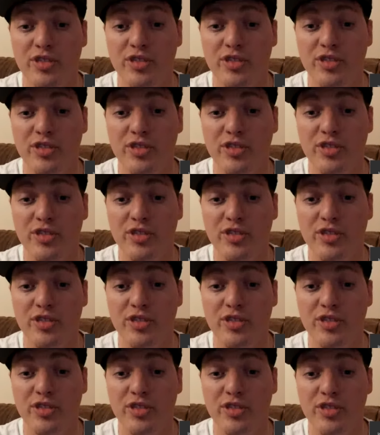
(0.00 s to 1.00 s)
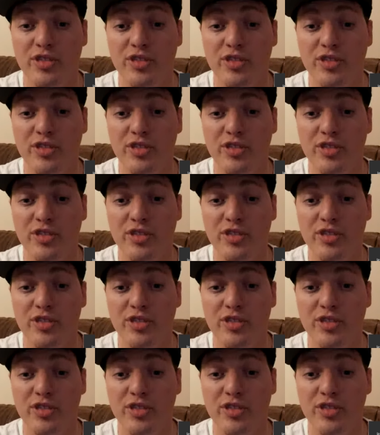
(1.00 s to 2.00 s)
is embarrassment, honestly. And
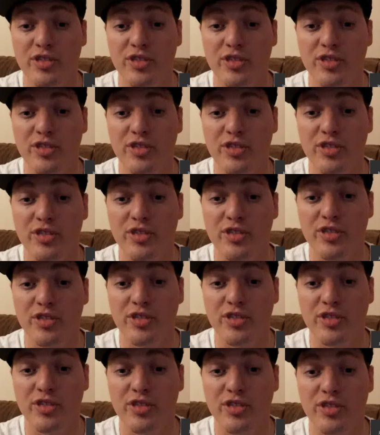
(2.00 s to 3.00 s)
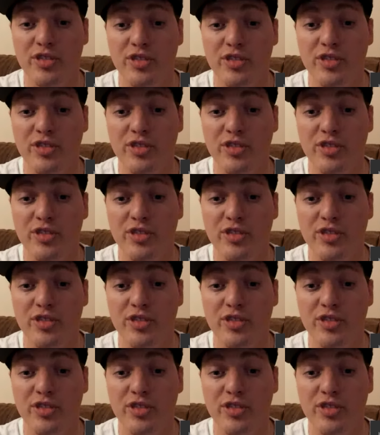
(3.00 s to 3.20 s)
you see that